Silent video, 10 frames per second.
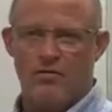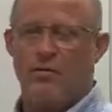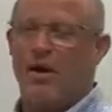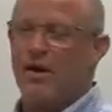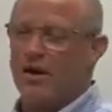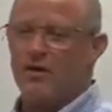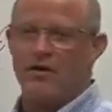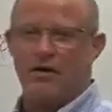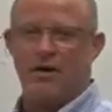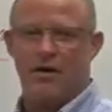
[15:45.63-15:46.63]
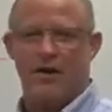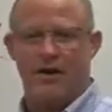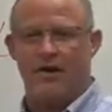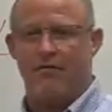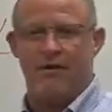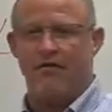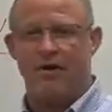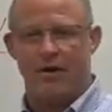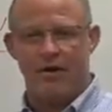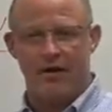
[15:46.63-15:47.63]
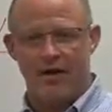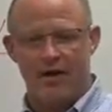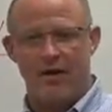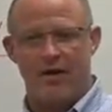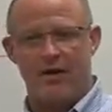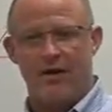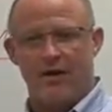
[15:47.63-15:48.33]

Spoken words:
but I guarantee you, I've never gone into any